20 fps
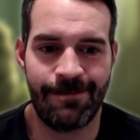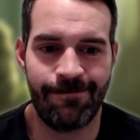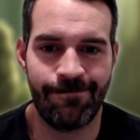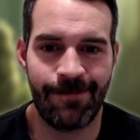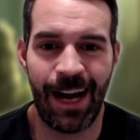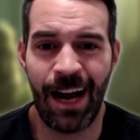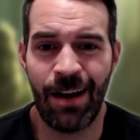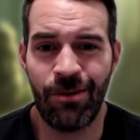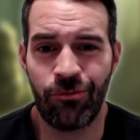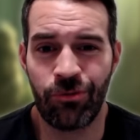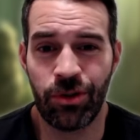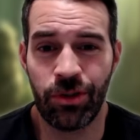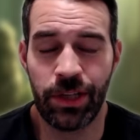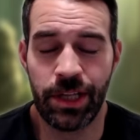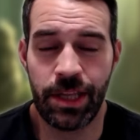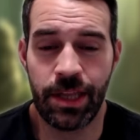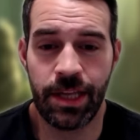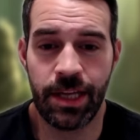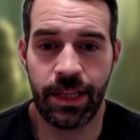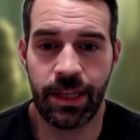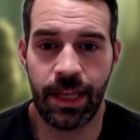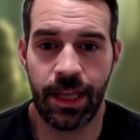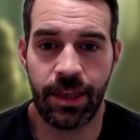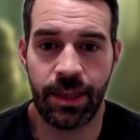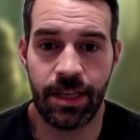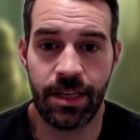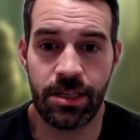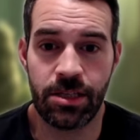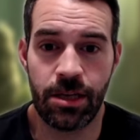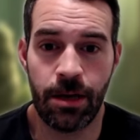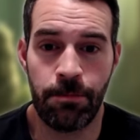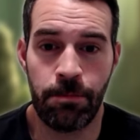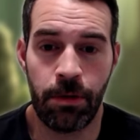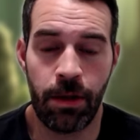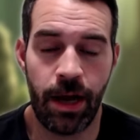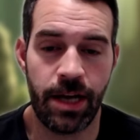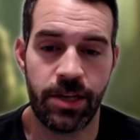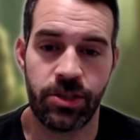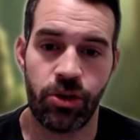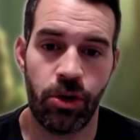I really think that this
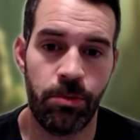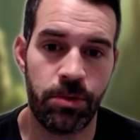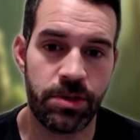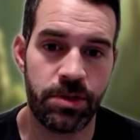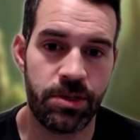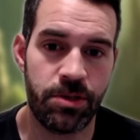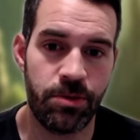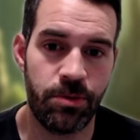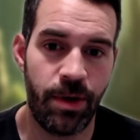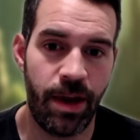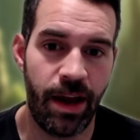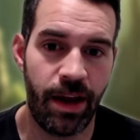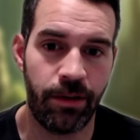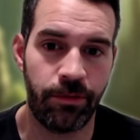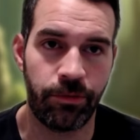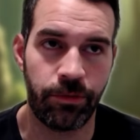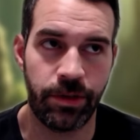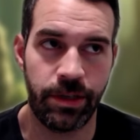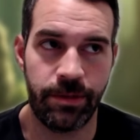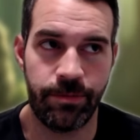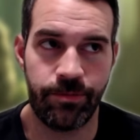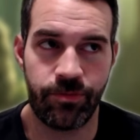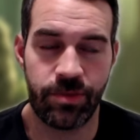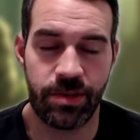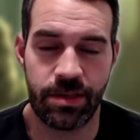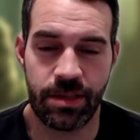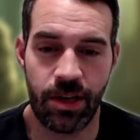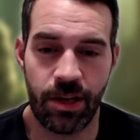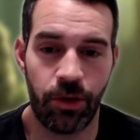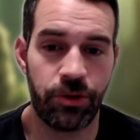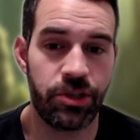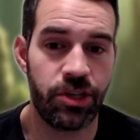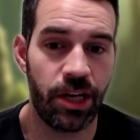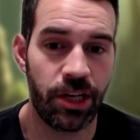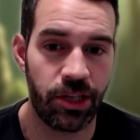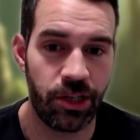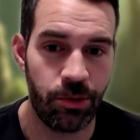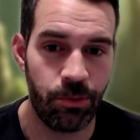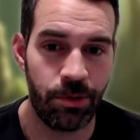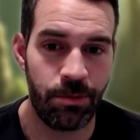applies almost to every stealth
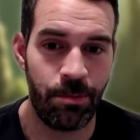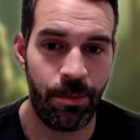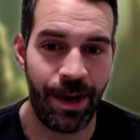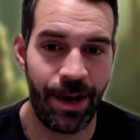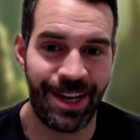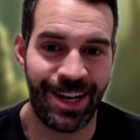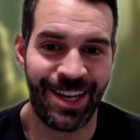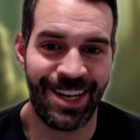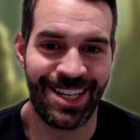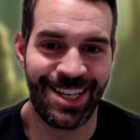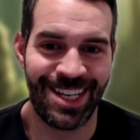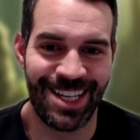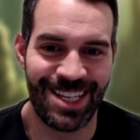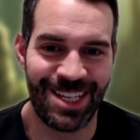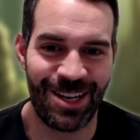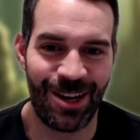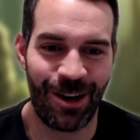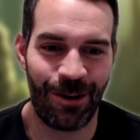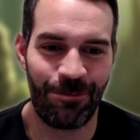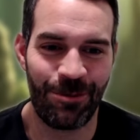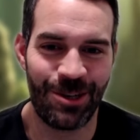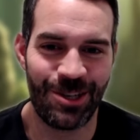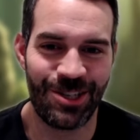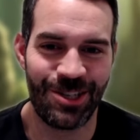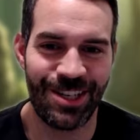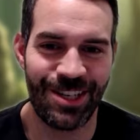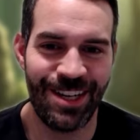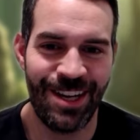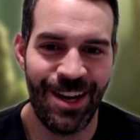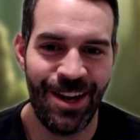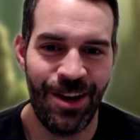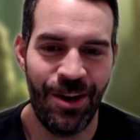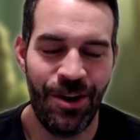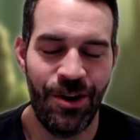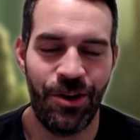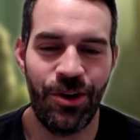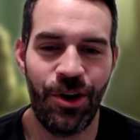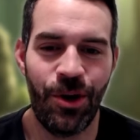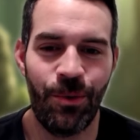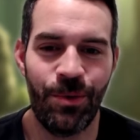check you would make in a TTRPG.
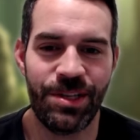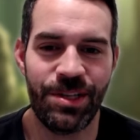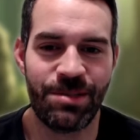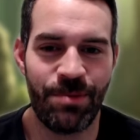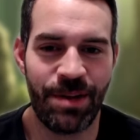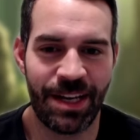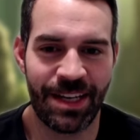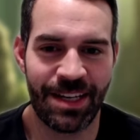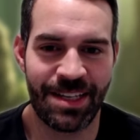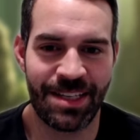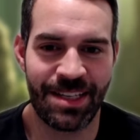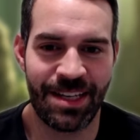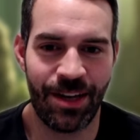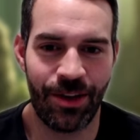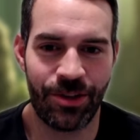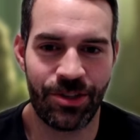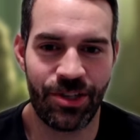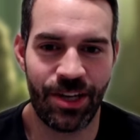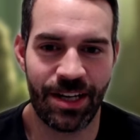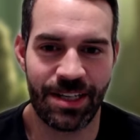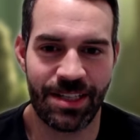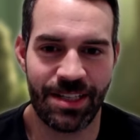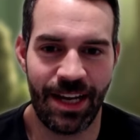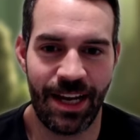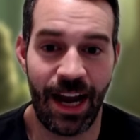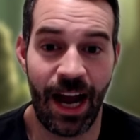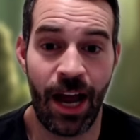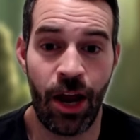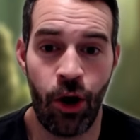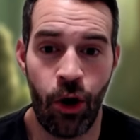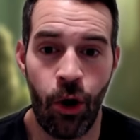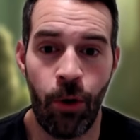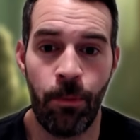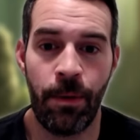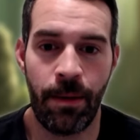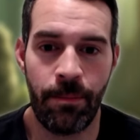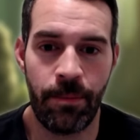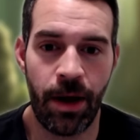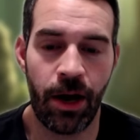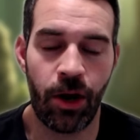No one's making a stealth check saying, I hope
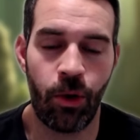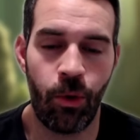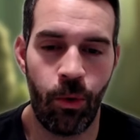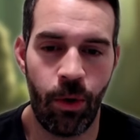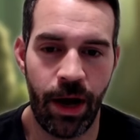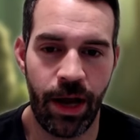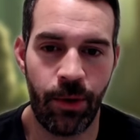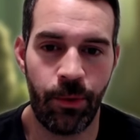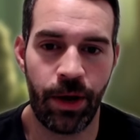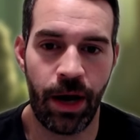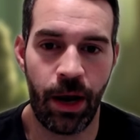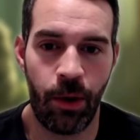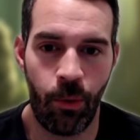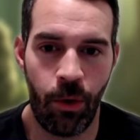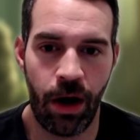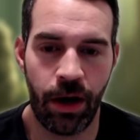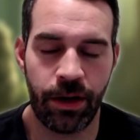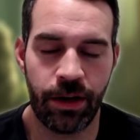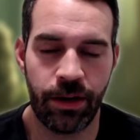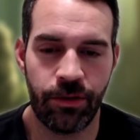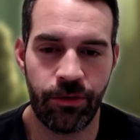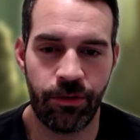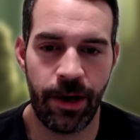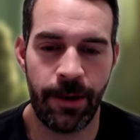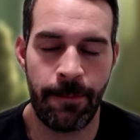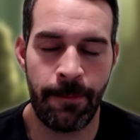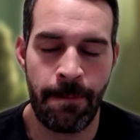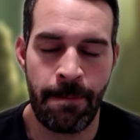I'm not quiet when I walk, right?